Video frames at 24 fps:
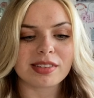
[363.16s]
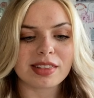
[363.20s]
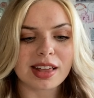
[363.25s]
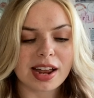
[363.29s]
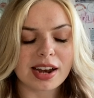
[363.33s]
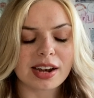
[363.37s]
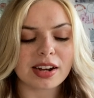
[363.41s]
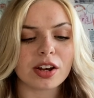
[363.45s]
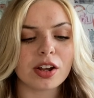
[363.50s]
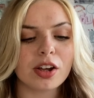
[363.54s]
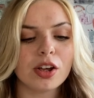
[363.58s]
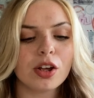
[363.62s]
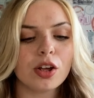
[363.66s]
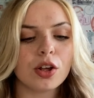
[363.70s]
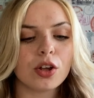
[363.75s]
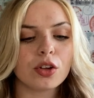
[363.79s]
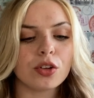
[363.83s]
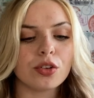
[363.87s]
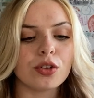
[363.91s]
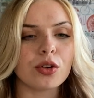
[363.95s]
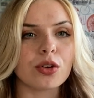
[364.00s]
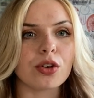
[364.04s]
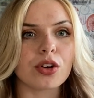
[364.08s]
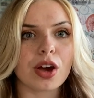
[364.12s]
then
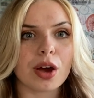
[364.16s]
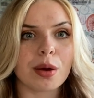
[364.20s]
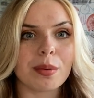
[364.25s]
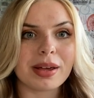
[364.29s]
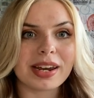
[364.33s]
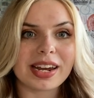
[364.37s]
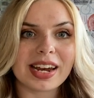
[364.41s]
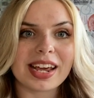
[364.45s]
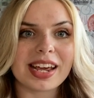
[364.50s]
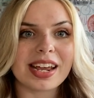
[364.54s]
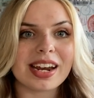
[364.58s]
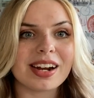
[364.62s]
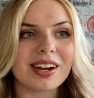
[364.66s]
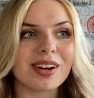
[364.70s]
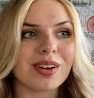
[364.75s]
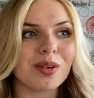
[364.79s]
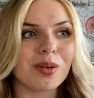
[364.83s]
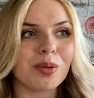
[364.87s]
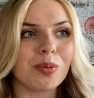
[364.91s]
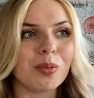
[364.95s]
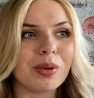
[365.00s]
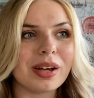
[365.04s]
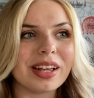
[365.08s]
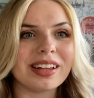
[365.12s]
you're going in
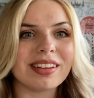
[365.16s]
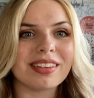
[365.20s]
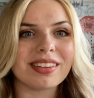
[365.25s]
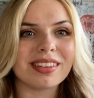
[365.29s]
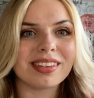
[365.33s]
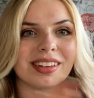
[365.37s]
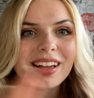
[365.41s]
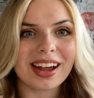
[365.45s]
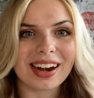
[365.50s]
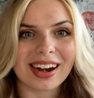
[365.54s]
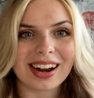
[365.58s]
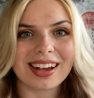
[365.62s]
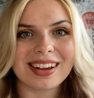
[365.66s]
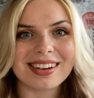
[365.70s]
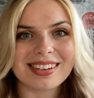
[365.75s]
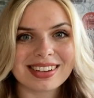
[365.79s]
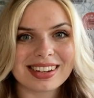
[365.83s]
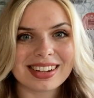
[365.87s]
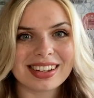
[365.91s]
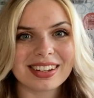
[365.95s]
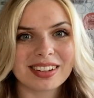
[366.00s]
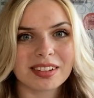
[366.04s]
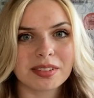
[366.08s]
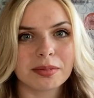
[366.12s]
with an
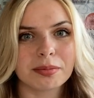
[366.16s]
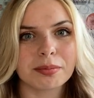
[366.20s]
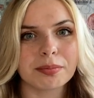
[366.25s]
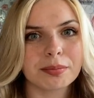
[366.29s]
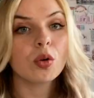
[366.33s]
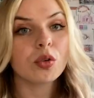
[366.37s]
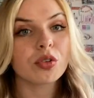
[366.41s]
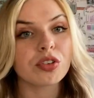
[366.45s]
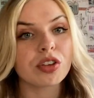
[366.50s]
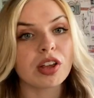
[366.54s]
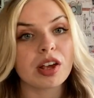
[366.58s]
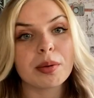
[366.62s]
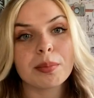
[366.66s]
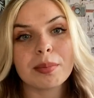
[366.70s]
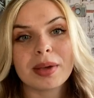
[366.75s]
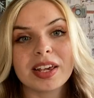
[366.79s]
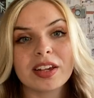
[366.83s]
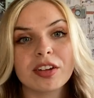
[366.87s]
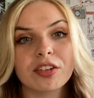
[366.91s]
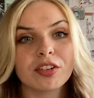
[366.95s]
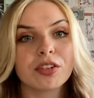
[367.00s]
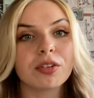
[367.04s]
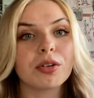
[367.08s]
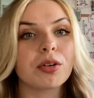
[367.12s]
idea. Also
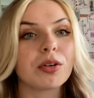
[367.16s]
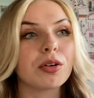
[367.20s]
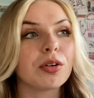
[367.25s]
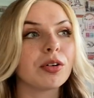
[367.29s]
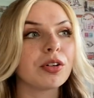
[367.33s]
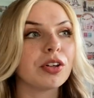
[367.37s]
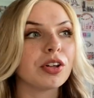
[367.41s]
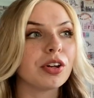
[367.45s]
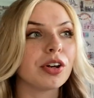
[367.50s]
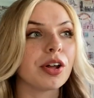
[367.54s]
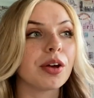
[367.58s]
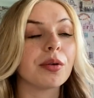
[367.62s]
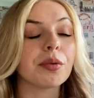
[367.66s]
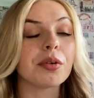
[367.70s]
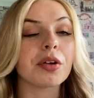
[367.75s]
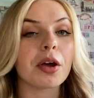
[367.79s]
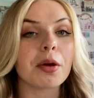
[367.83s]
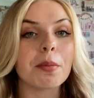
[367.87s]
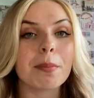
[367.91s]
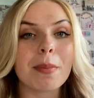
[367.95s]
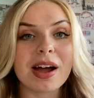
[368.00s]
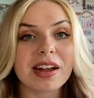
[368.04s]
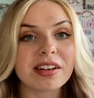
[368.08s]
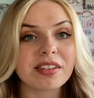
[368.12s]
make sure, you know,
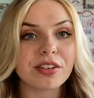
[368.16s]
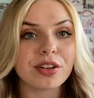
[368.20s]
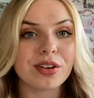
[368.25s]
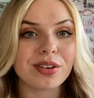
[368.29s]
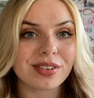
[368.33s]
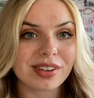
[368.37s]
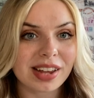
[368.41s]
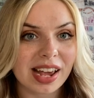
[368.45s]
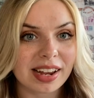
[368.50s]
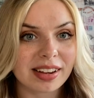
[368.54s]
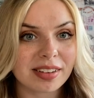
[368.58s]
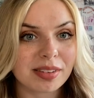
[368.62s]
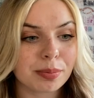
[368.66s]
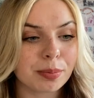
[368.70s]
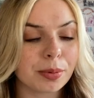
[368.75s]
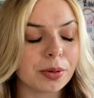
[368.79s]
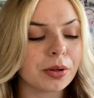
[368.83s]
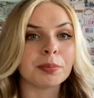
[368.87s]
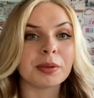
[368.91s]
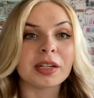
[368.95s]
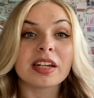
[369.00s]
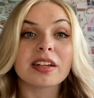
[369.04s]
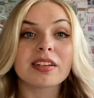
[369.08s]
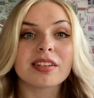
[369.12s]
go back to your textbook,
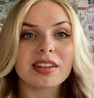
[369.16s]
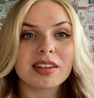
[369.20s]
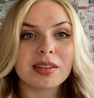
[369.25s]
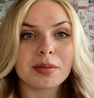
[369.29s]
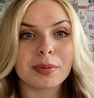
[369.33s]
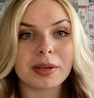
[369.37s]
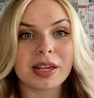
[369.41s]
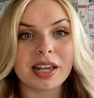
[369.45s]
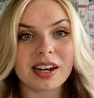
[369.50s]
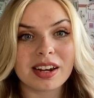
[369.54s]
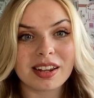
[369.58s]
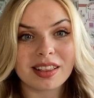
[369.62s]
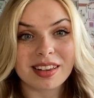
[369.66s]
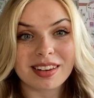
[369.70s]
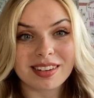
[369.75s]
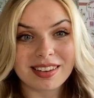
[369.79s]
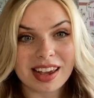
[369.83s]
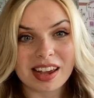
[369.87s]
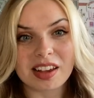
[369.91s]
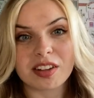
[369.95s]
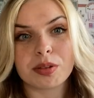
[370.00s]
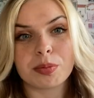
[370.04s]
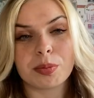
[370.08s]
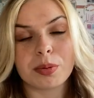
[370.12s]
because at the beginning the
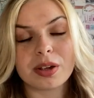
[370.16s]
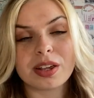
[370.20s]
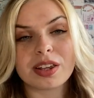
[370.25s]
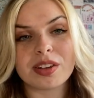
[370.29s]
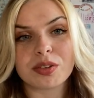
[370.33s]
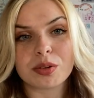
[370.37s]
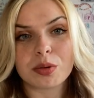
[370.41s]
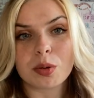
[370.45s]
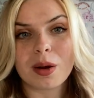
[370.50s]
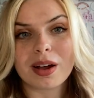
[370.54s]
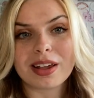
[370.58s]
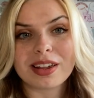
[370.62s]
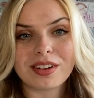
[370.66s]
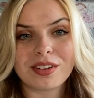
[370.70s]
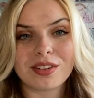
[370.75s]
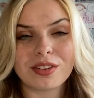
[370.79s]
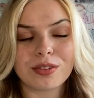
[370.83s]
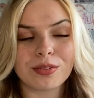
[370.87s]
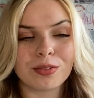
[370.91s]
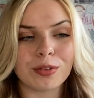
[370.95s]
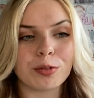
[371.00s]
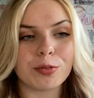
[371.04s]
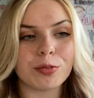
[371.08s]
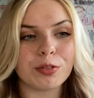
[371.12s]
textbook is quite
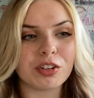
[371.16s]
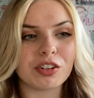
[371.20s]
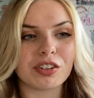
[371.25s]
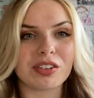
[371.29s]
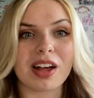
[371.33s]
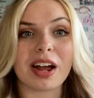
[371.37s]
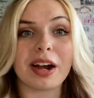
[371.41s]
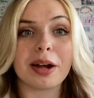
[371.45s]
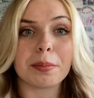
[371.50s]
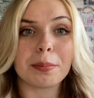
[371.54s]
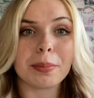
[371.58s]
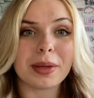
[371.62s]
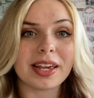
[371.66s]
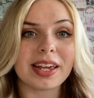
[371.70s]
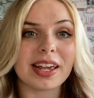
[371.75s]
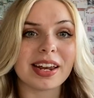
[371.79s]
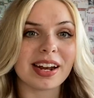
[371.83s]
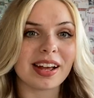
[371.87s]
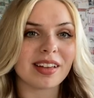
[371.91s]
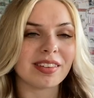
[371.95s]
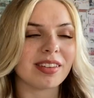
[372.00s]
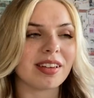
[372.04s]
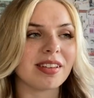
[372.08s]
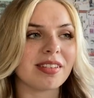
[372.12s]
useful for just kind of picking
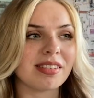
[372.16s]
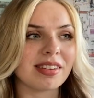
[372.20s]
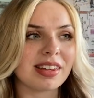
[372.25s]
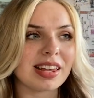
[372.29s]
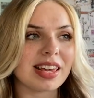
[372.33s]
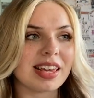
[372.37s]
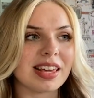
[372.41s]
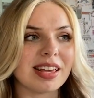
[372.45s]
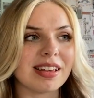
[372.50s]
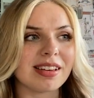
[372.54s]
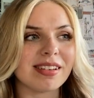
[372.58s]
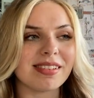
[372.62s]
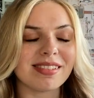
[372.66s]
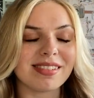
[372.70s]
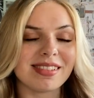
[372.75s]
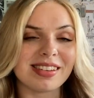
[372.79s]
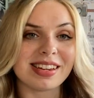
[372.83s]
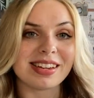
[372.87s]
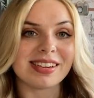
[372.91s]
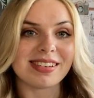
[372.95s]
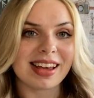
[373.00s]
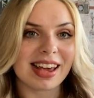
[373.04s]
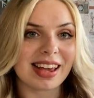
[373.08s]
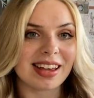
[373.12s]
out those key
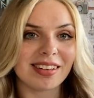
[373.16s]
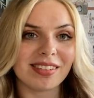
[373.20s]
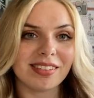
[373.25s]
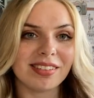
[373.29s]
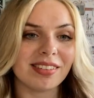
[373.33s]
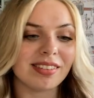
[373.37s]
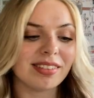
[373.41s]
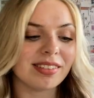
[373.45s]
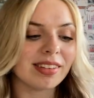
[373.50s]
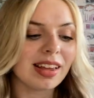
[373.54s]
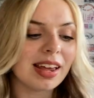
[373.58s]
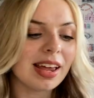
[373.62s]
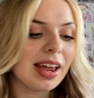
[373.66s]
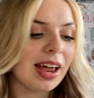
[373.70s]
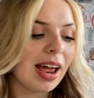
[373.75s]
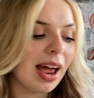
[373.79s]
details.